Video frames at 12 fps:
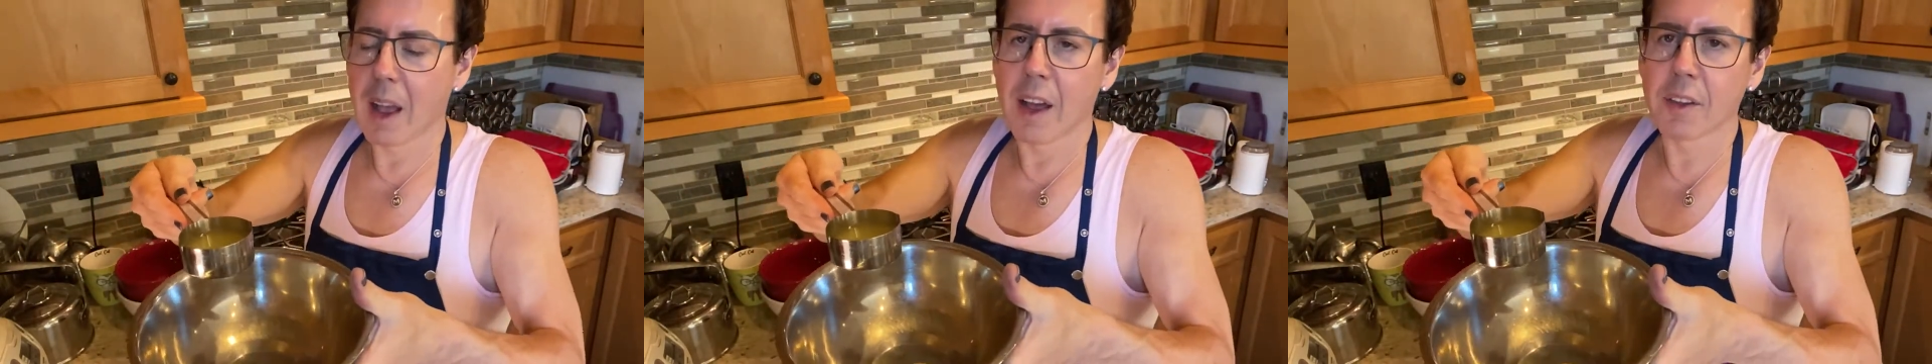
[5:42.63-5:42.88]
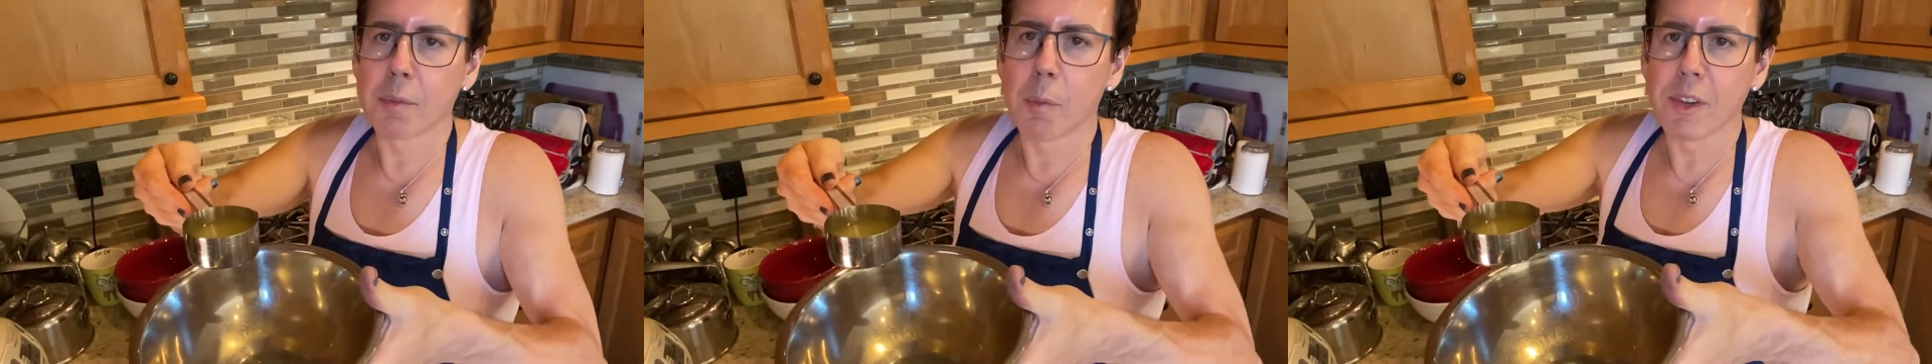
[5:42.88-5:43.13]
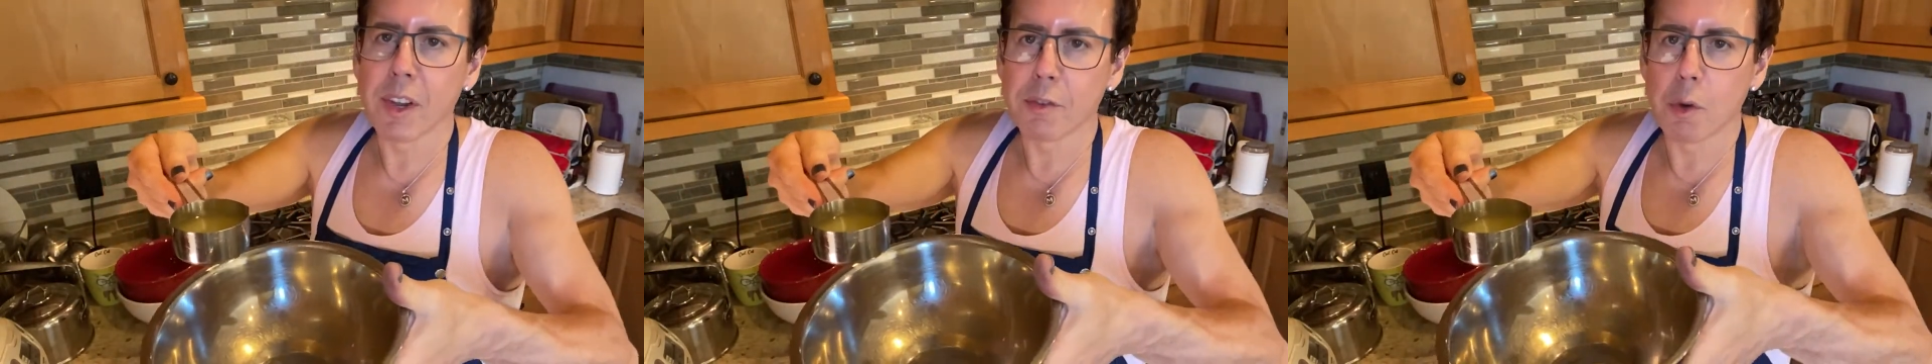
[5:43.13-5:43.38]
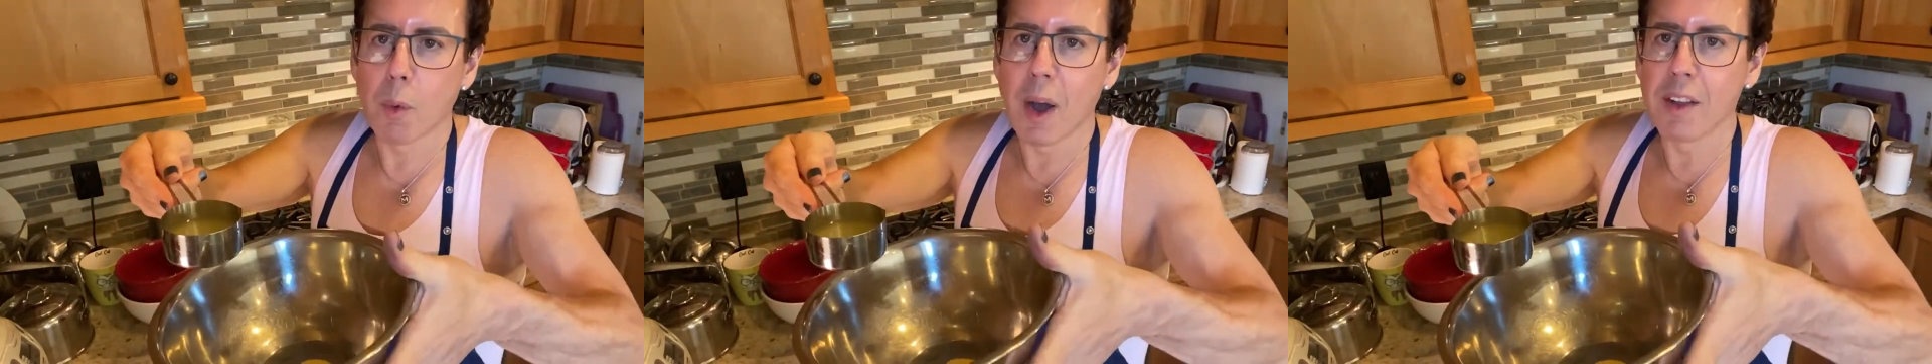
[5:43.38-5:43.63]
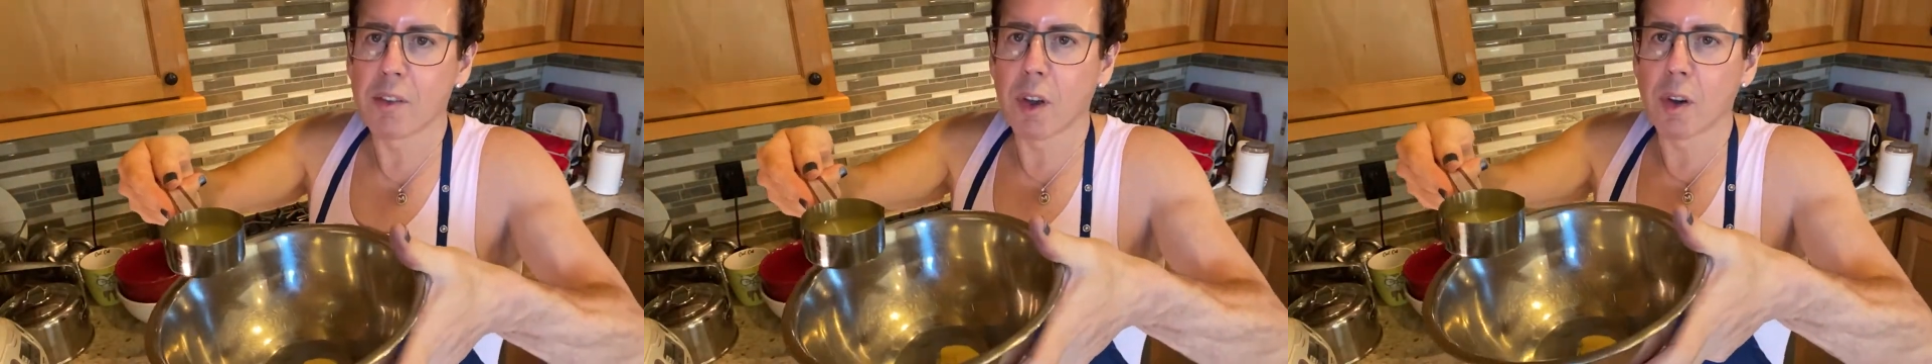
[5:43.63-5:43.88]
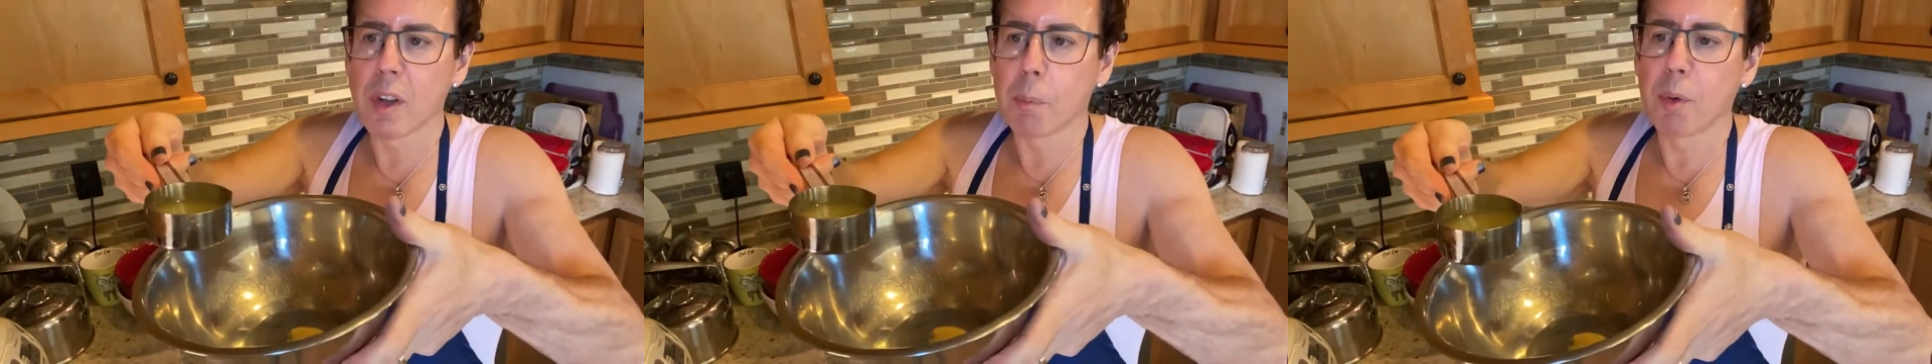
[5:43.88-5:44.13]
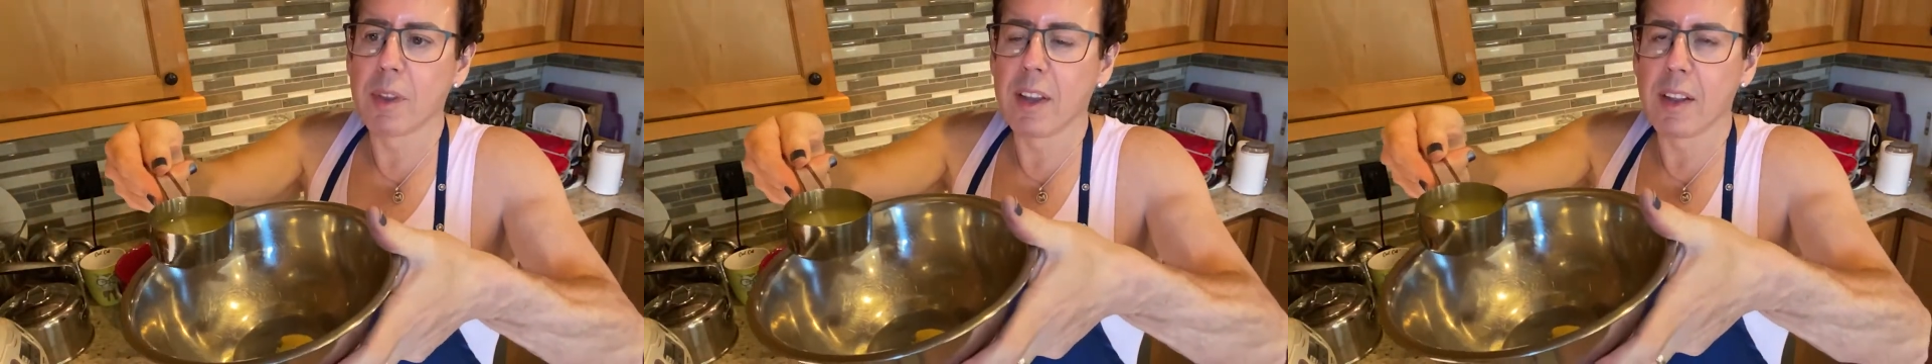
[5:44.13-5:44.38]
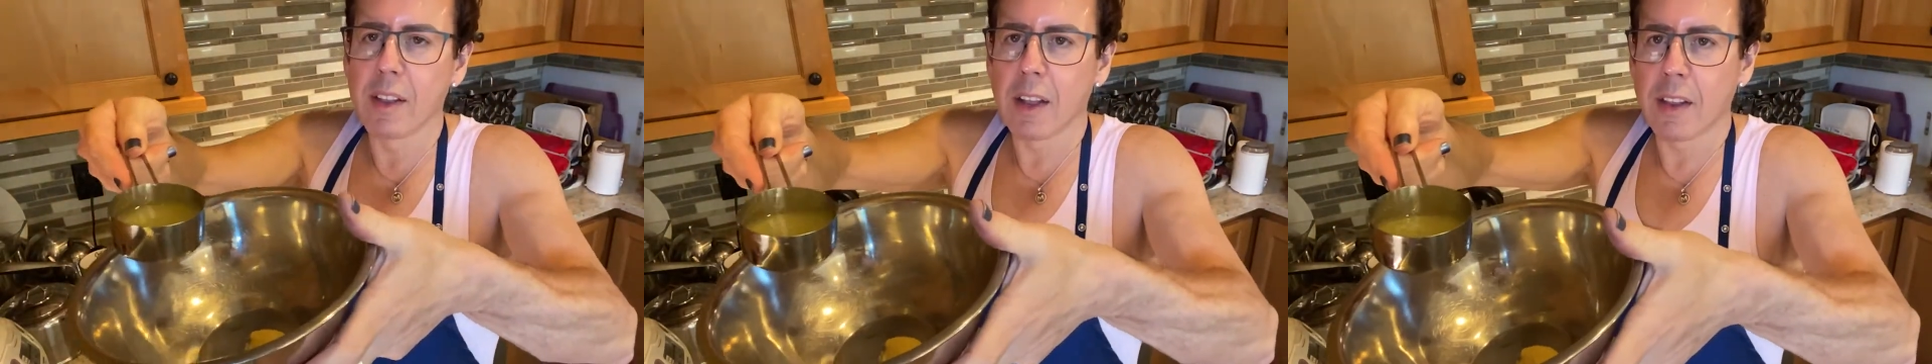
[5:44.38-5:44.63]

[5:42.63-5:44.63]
as much as you want. So I'm gonna put the,